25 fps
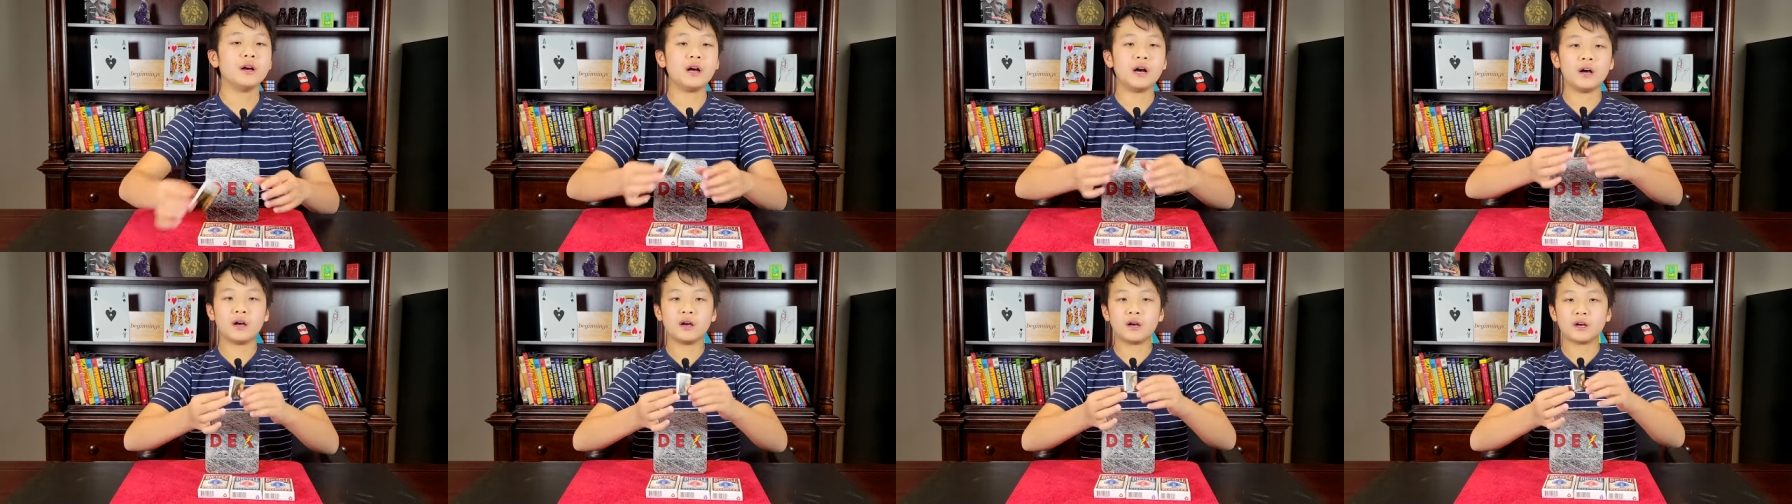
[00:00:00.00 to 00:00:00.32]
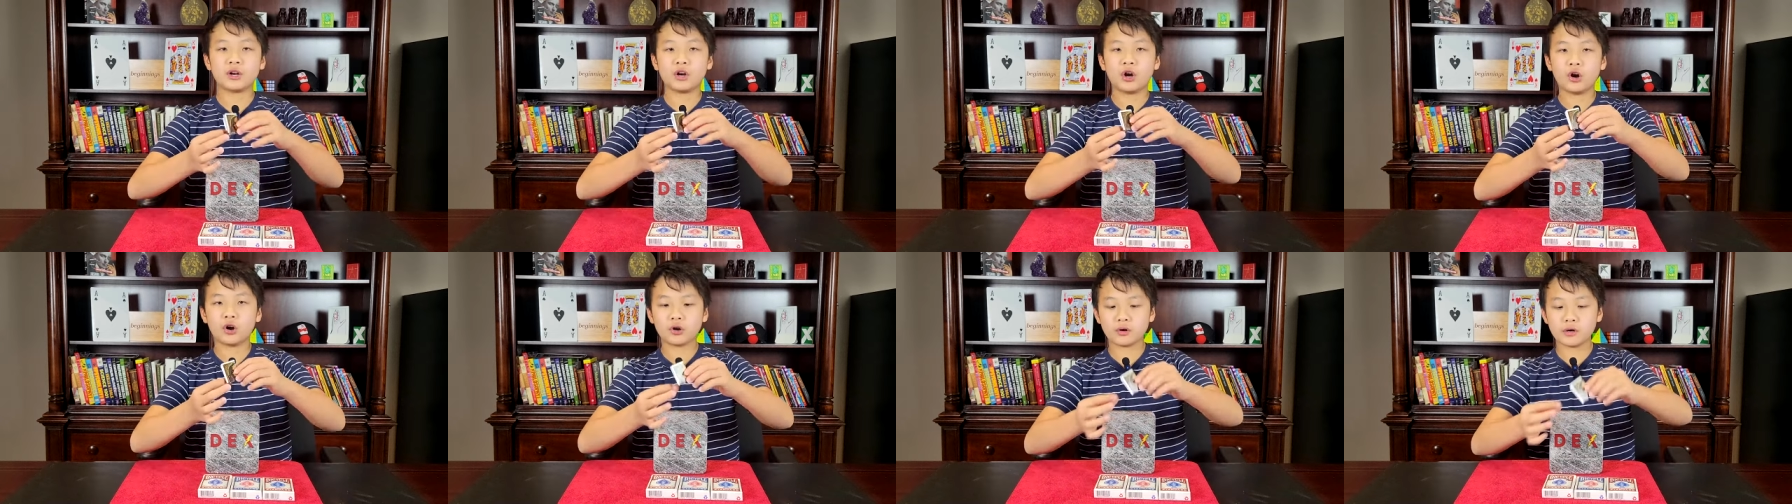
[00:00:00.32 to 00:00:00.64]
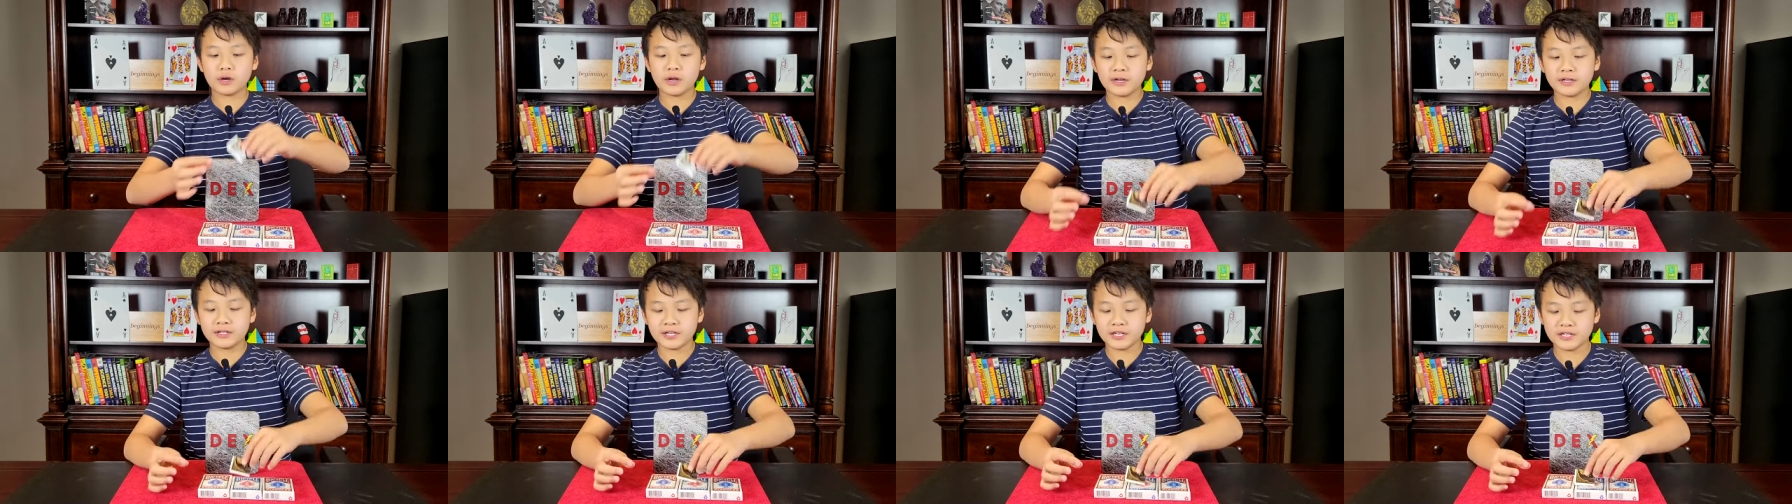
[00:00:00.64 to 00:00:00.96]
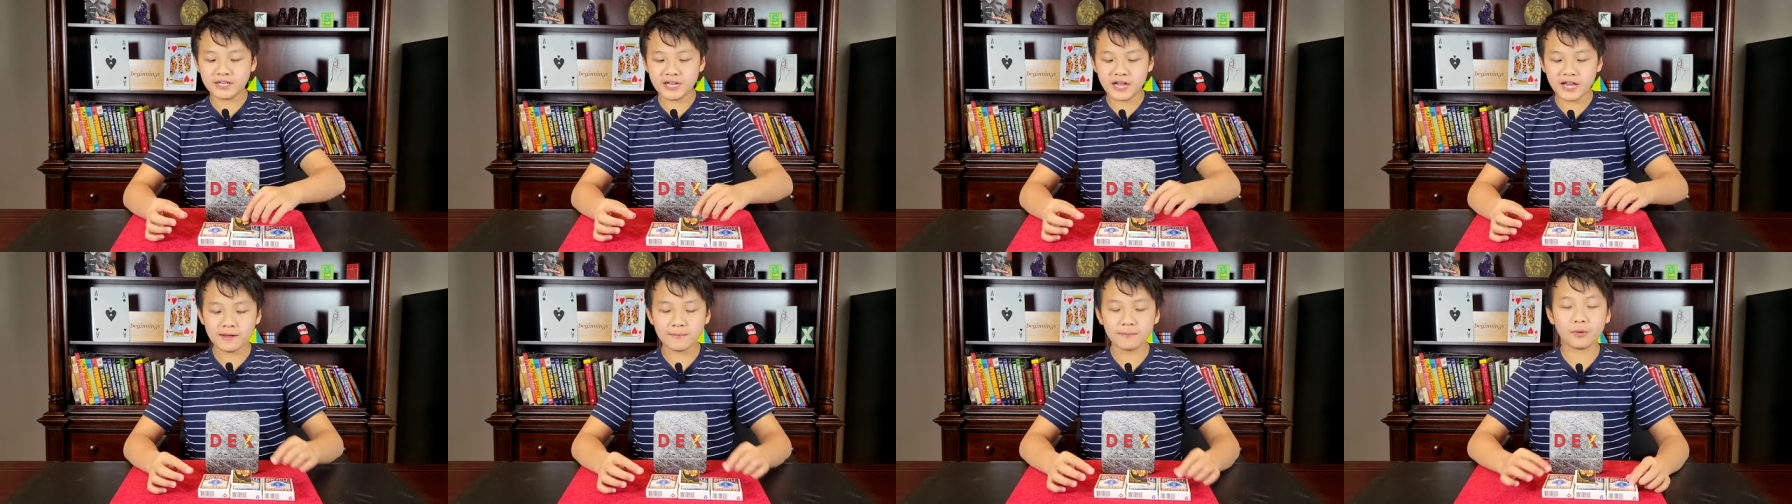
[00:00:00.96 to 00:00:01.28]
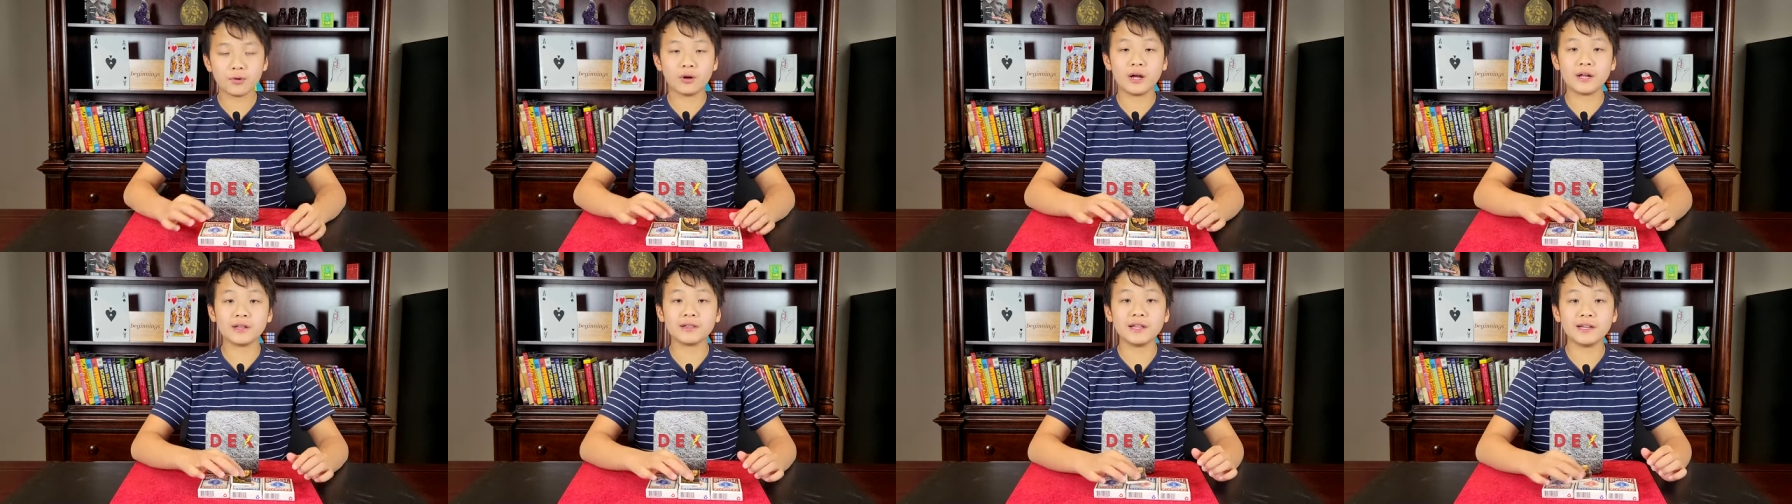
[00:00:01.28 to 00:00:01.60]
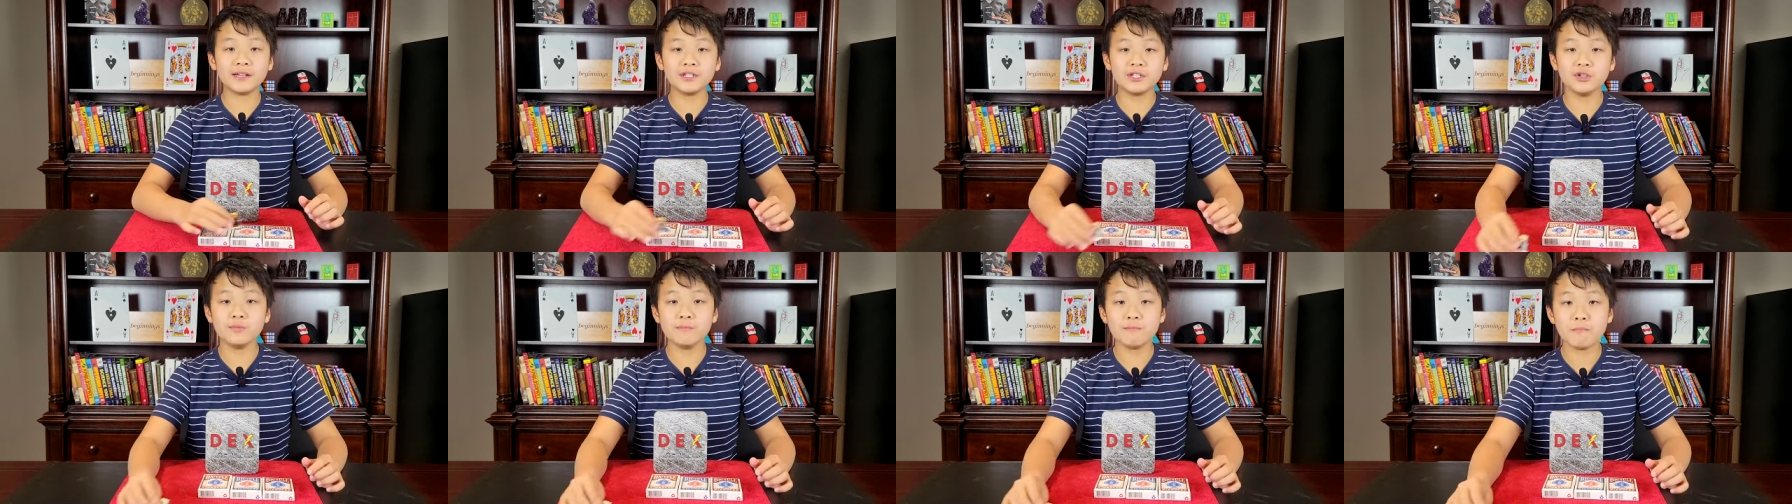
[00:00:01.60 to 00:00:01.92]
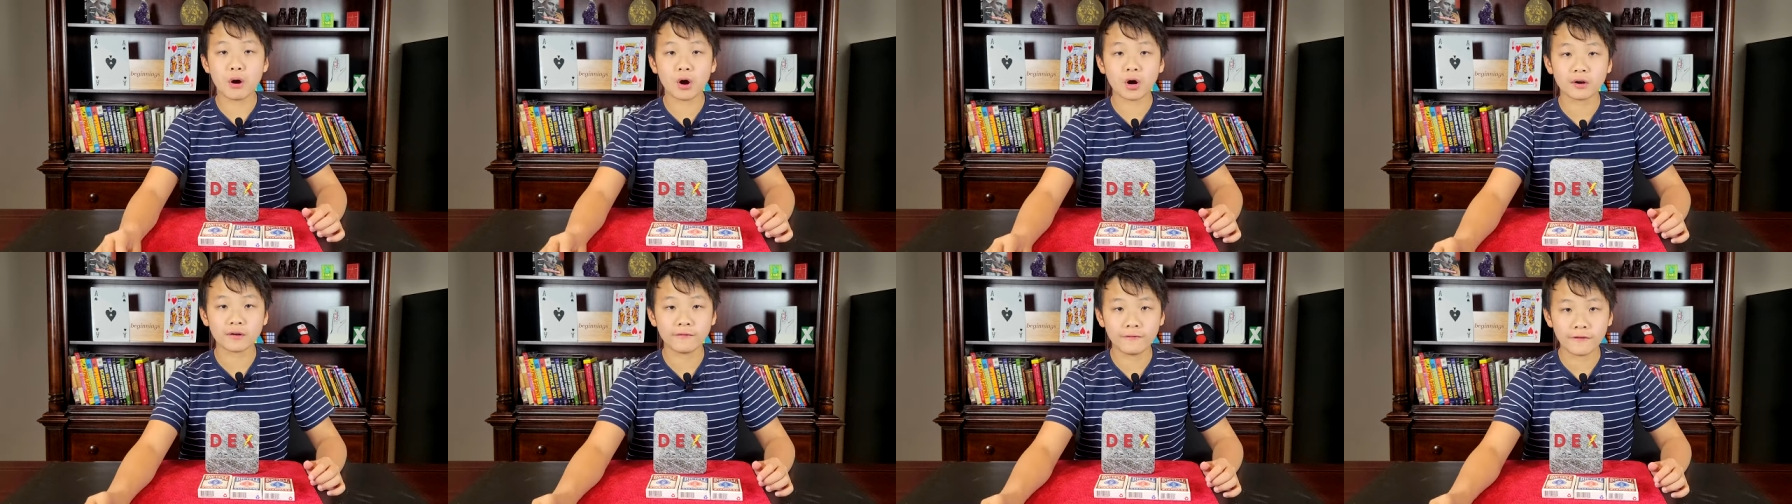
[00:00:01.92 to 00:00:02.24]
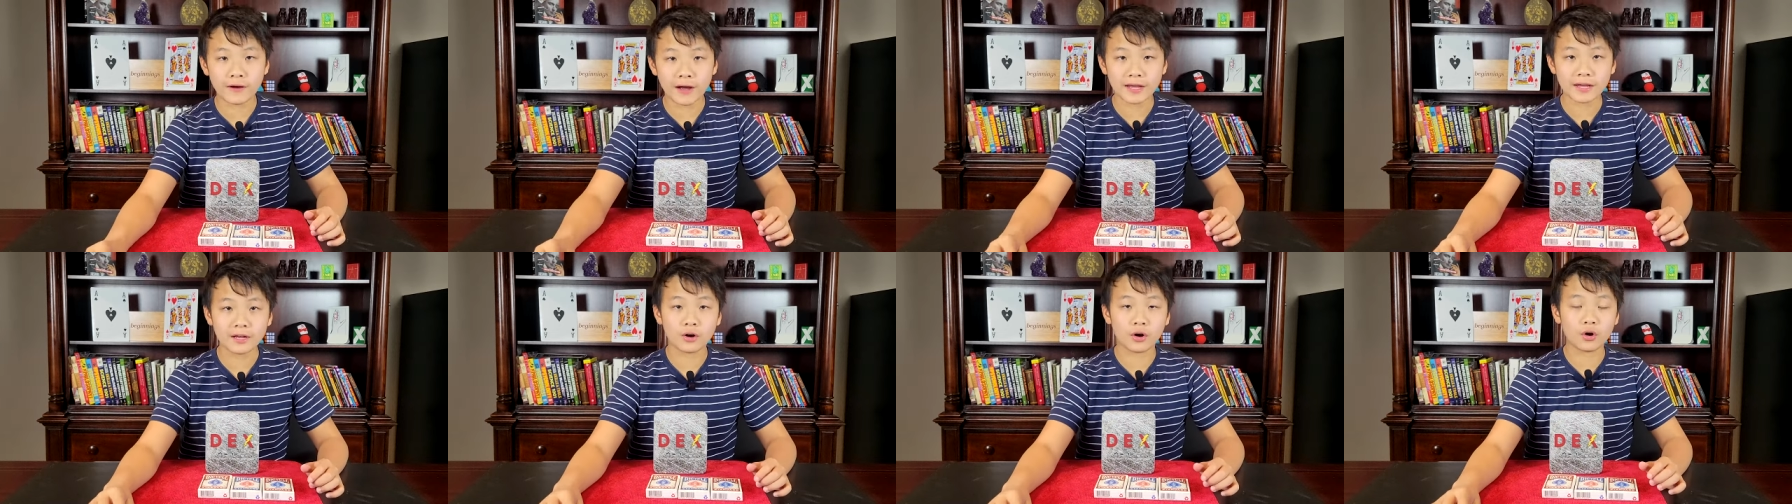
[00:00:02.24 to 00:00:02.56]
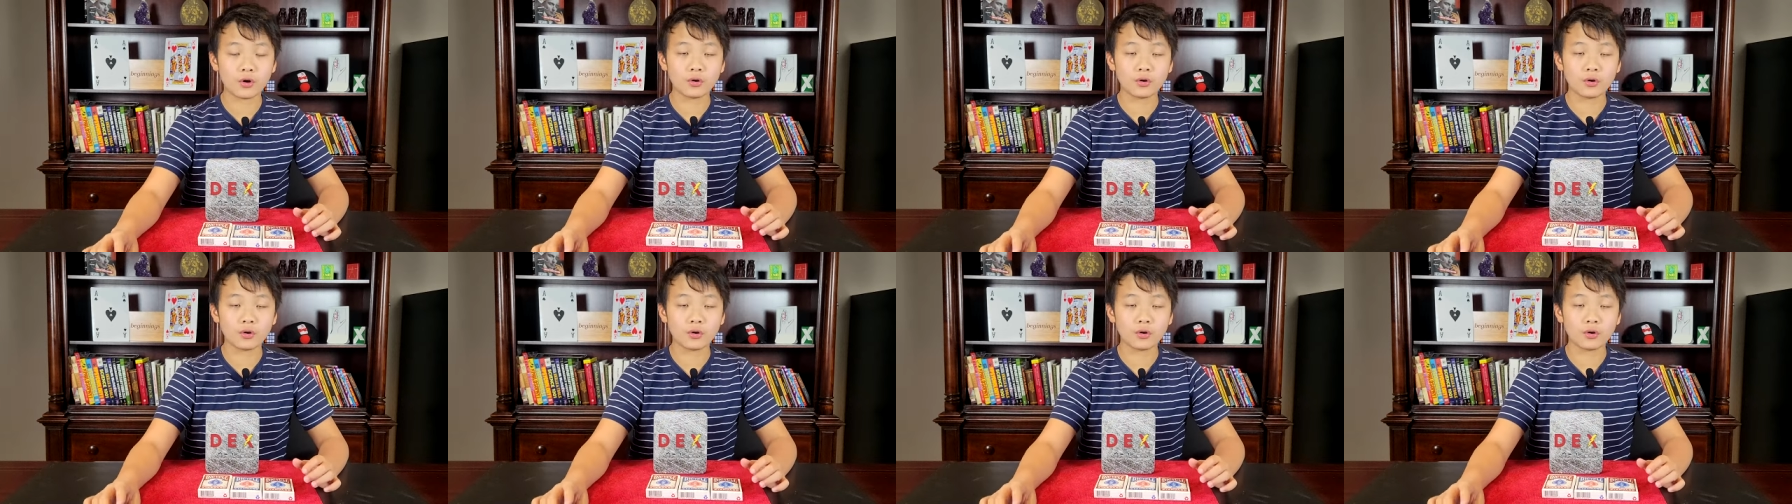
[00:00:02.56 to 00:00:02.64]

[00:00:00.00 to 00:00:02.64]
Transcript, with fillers: a card to table unless you modify